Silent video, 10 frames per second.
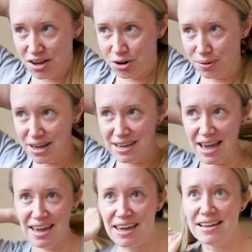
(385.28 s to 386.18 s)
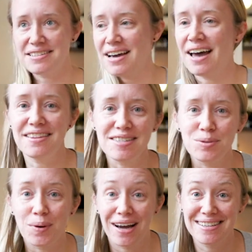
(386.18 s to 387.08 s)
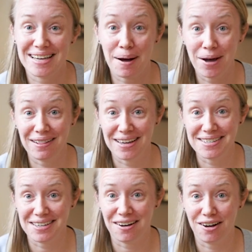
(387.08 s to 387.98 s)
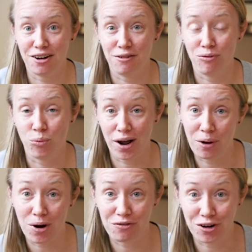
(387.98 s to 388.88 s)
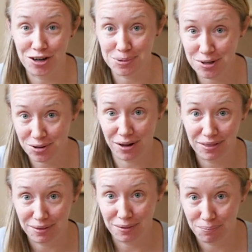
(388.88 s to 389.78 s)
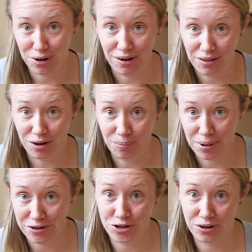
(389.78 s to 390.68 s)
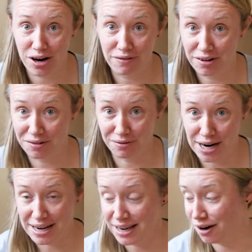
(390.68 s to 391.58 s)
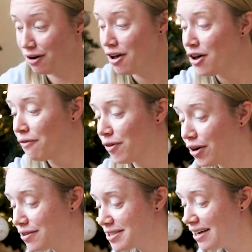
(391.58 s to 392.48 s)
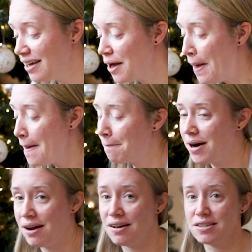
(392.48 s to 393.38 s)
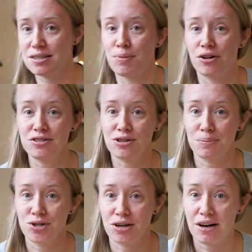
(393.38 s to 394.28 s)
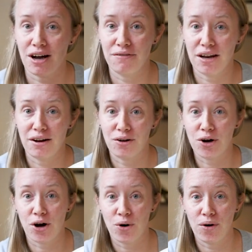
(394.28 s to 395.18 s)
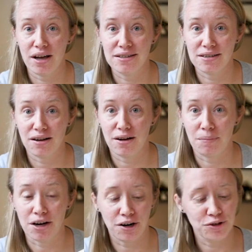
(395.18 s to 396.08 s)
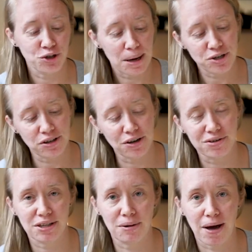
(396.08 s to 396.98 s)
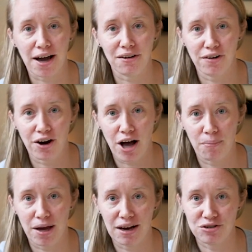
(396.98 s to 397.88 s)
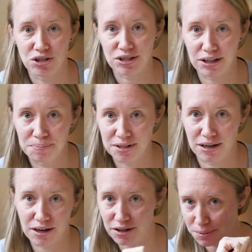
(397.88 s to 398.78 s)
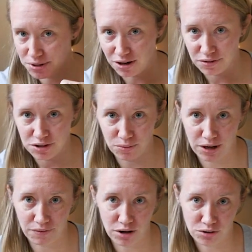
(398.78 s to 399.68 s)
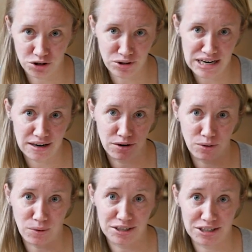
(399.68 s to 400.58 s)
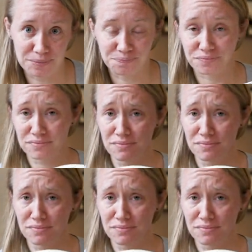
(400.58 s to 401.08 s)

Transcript: create, and this is where it's on my list of what I want for Christmas, so I'll put a little picture of it right here for your sake, but a small description of it. It'll go, it's um, a contraption that goes on the back of your helmet. It just clips in and clips off, so whenever you do need it or want it,